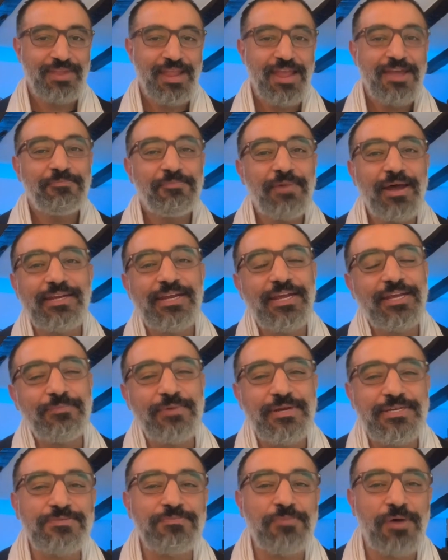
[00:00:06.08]
My name
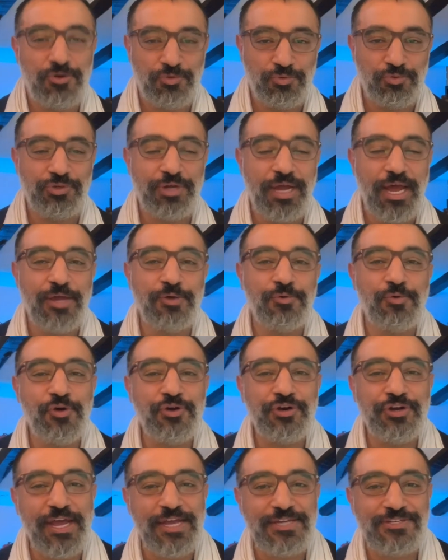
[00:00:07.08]
is Maroon. I
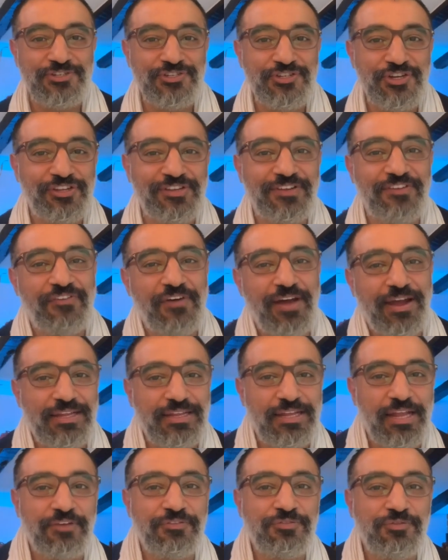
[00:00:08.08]
work as a certified
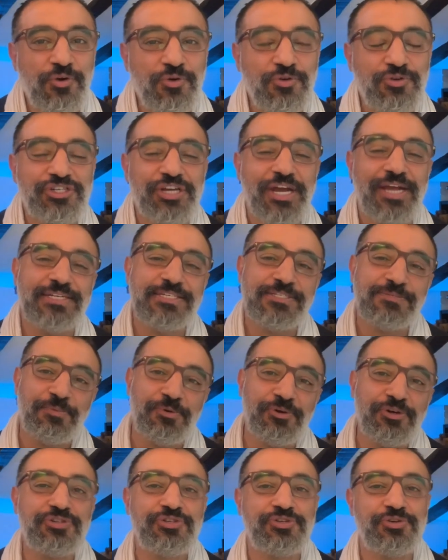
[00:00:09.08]
life coach and
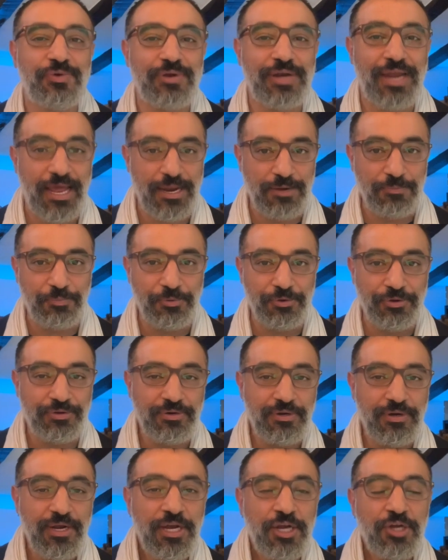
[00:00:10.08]
spiritual helper.
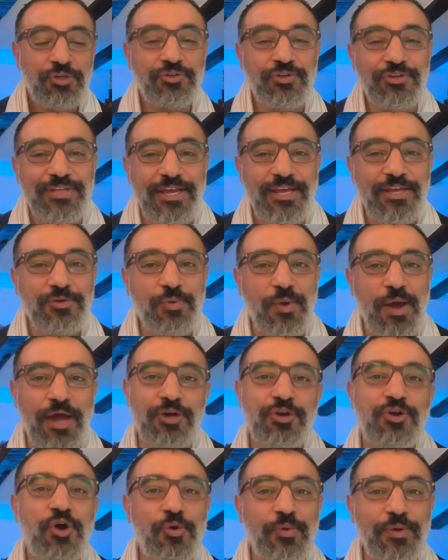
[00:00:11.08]
Today we are
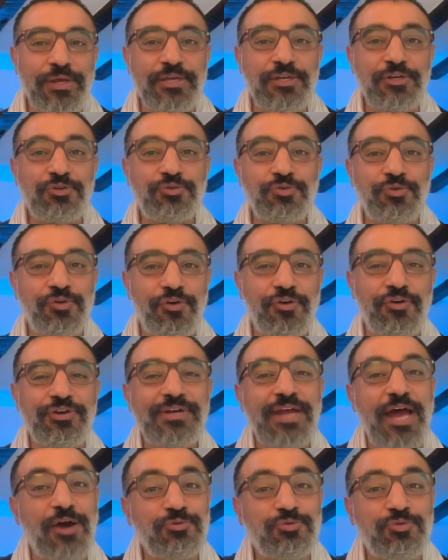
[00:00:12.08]
going to learn
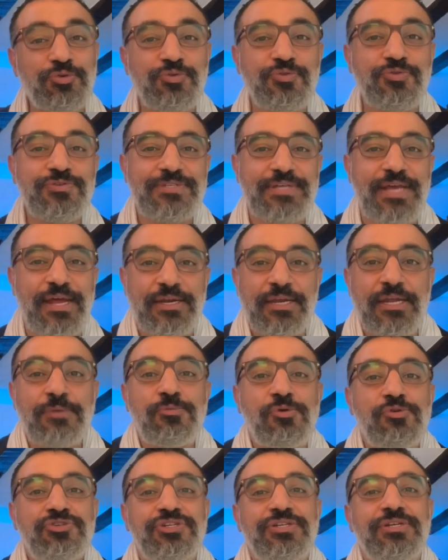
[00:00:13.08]
how to use an
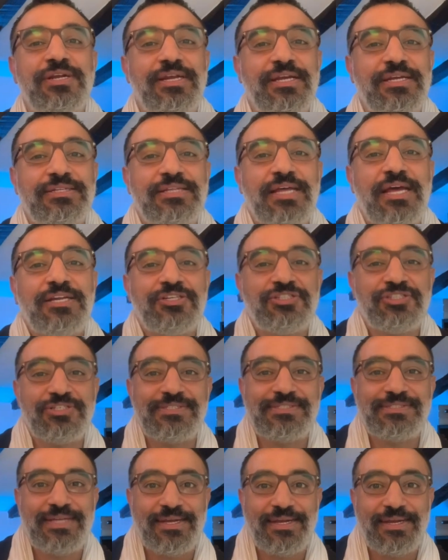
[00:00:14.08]
emotional
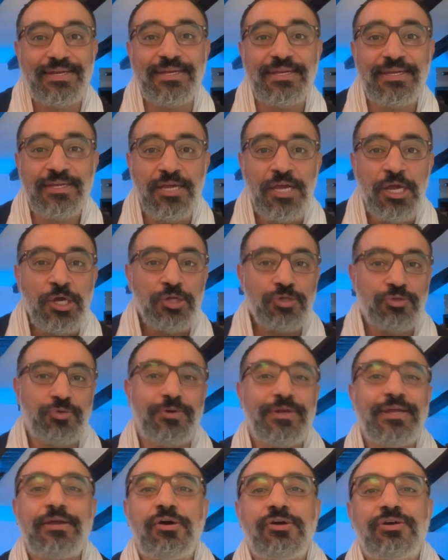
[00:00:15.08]
intelligence technique to
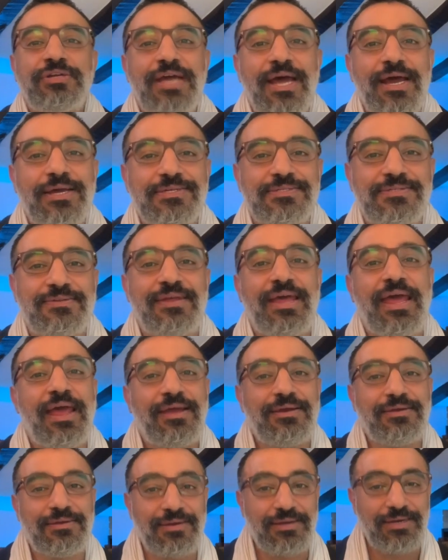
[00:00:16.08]
recognize the
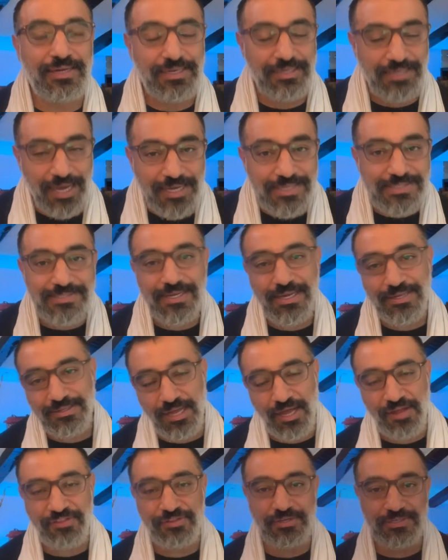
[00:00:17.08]
anger in us and
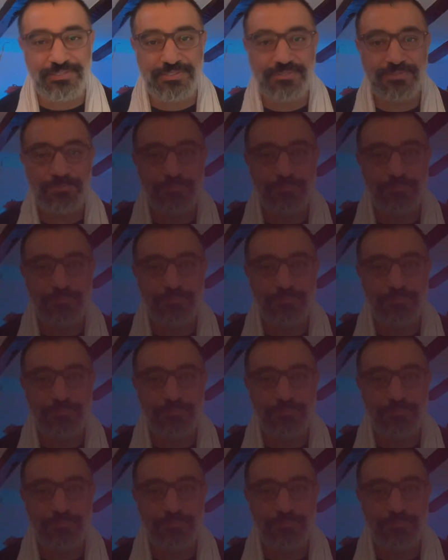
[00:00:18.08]
others.